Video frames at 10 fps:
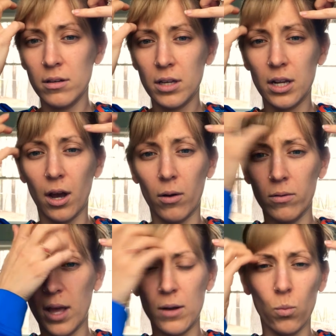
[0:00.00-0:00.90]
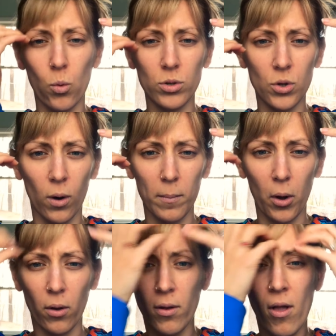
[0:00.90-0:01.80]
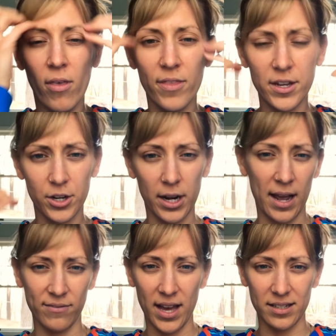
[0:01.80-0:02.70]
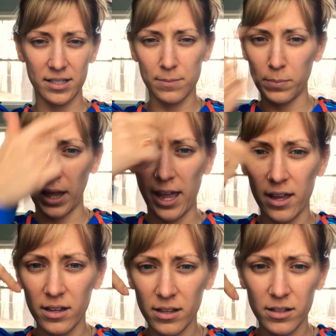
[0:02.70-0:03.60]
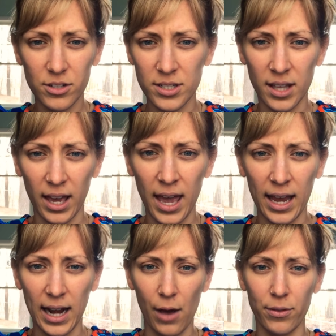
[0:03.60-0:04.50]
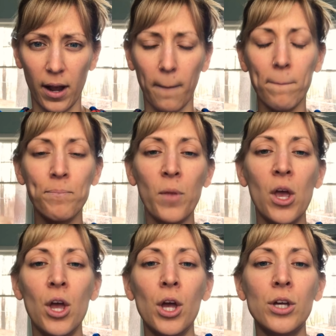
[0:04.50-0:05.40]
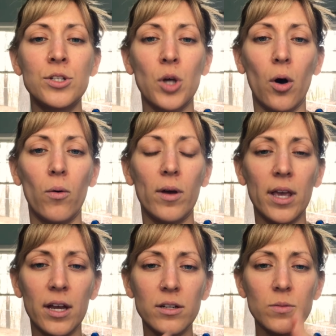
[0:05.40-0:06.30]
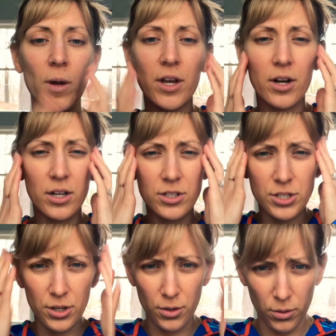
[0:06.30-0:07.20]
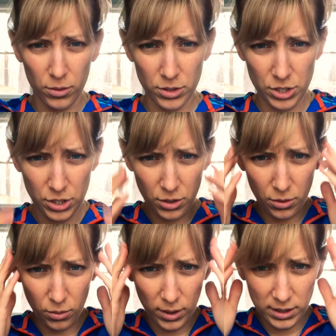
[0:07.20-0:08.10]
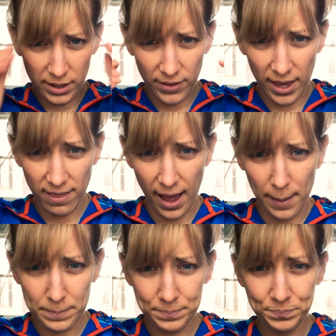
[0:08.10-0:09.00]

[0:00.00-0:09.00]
you know, and normal, then you're gonna have that split just like hanging out there. So here's what you're gonna do to alleviate that.